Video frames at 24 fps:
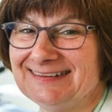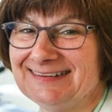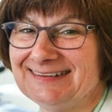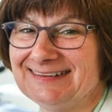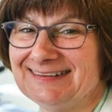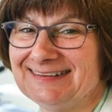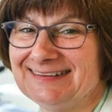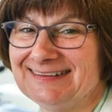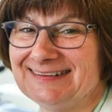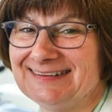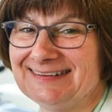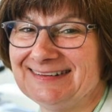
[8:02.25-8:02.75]

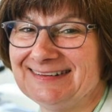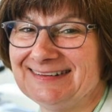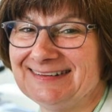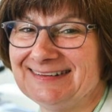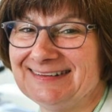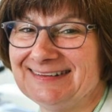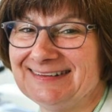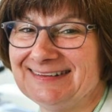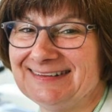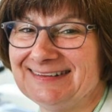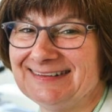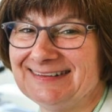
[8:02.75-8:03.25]

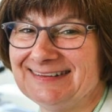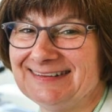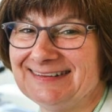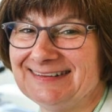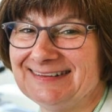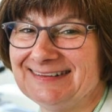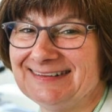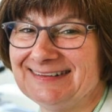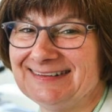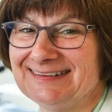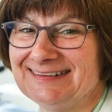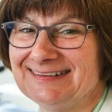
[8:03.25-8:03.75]

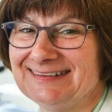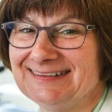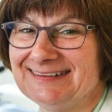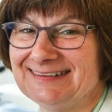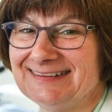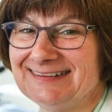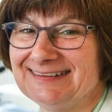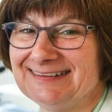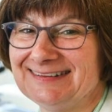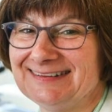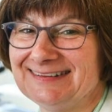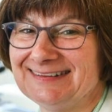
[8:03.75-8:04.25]

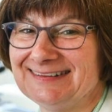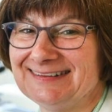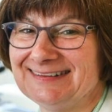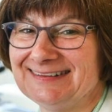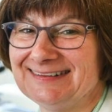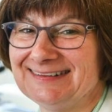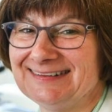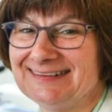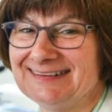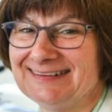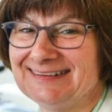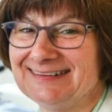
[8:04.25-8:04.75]

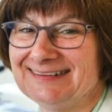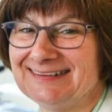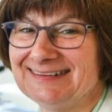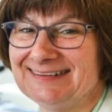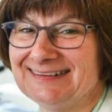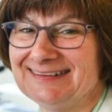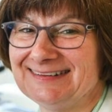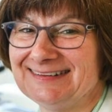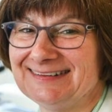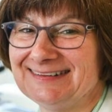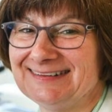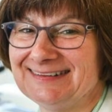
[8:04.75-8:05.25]

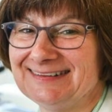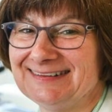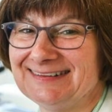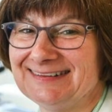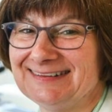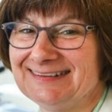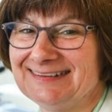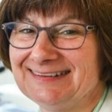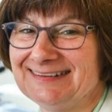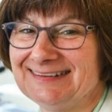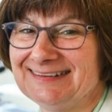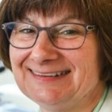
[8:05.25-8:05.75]

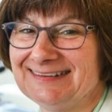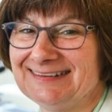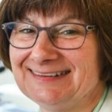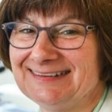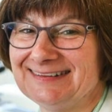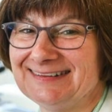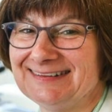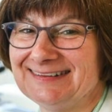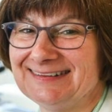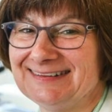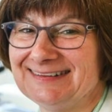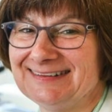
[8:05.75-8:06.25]

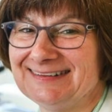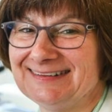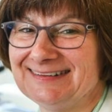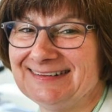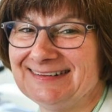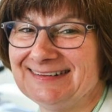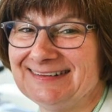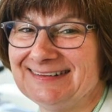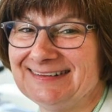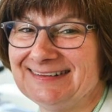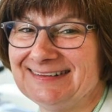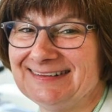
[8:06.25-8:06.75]

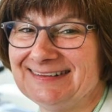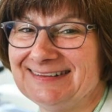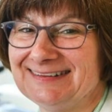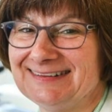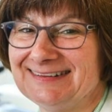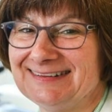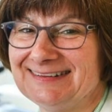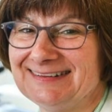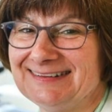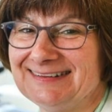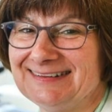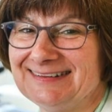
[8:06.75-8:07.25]

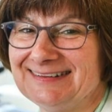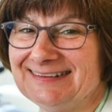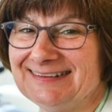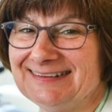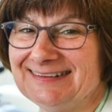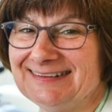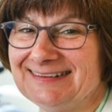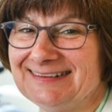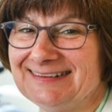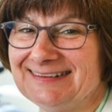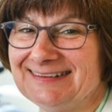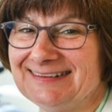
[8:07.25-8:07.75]

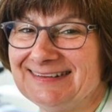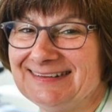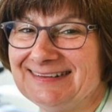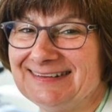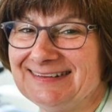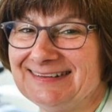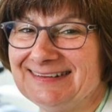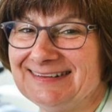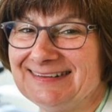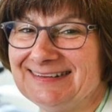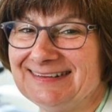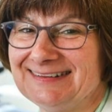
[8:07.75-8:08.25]

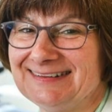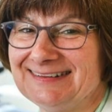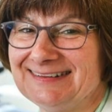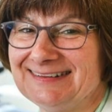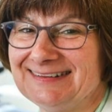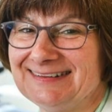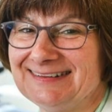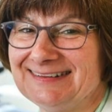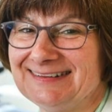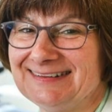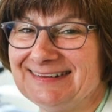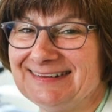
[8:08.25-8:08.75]

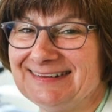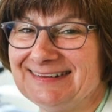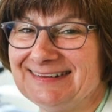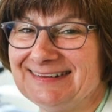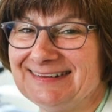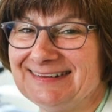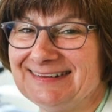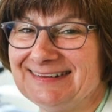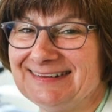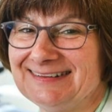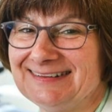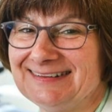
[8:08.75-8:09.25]

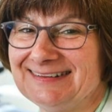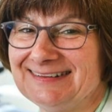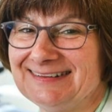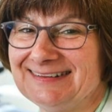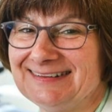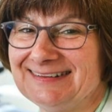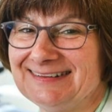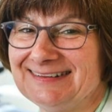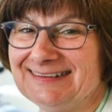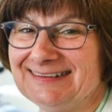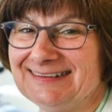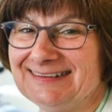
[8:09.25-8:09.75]

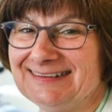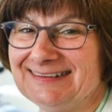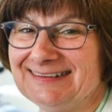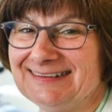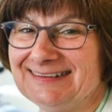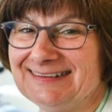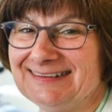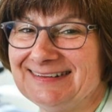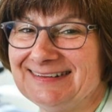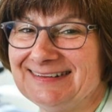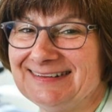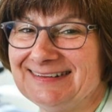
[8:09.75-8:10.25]
This is a still picture; no speech is visible.